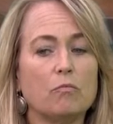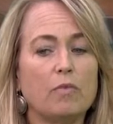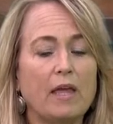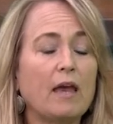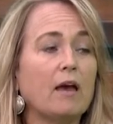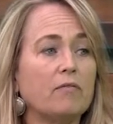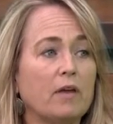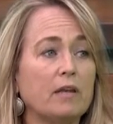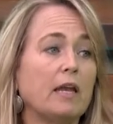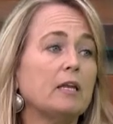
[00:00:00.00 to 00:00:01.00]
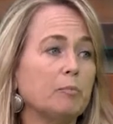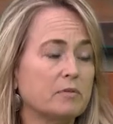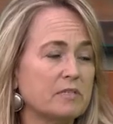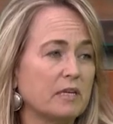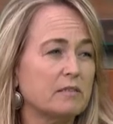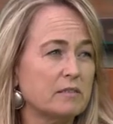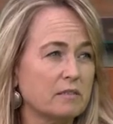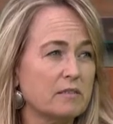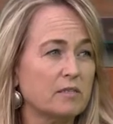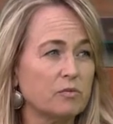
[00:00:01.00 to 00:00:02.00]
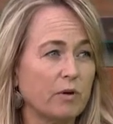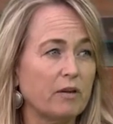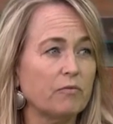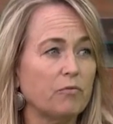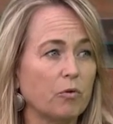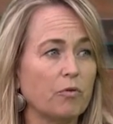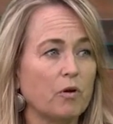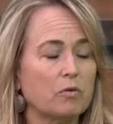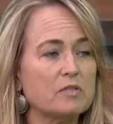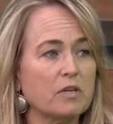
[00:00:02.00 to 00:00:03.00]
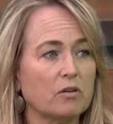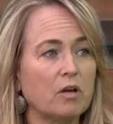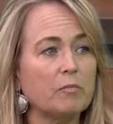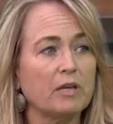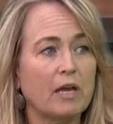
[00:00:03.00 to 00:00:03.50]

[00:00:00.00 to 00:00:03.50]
they have an 80% success rate for those that are coming out.